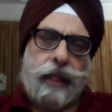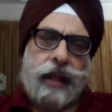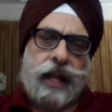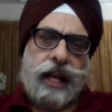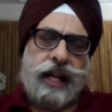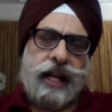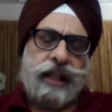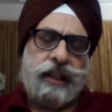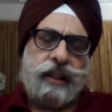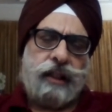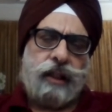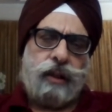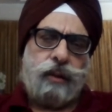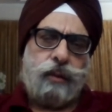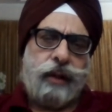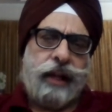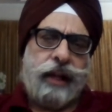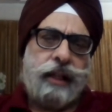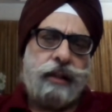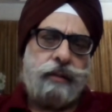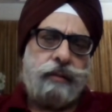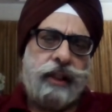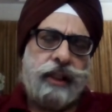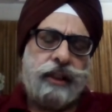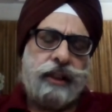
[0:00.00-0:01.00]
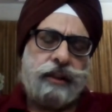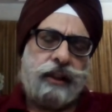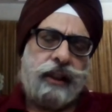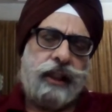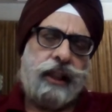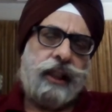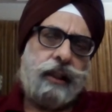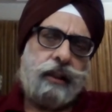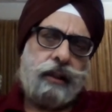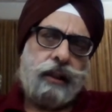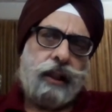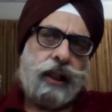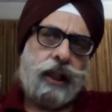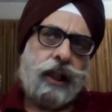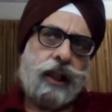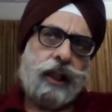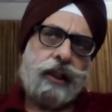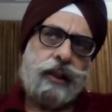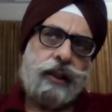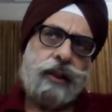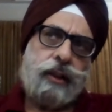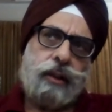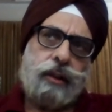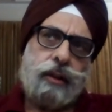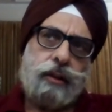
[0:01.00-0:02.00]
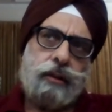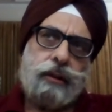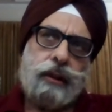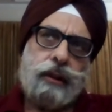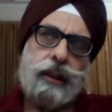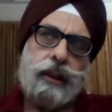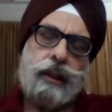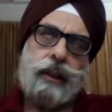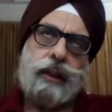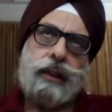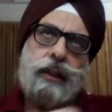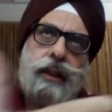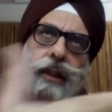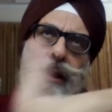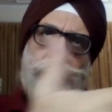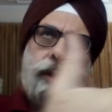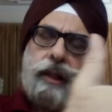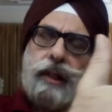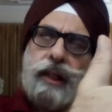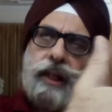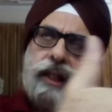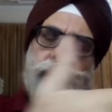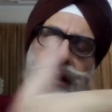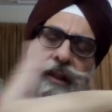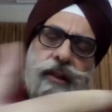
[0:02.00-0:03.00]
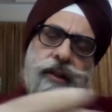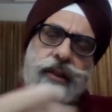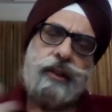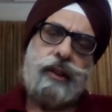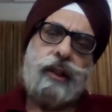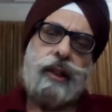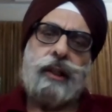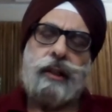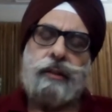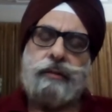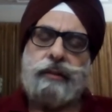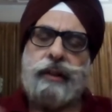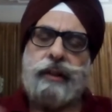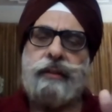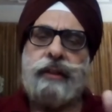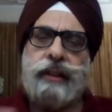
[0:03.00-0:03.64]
And when we see, when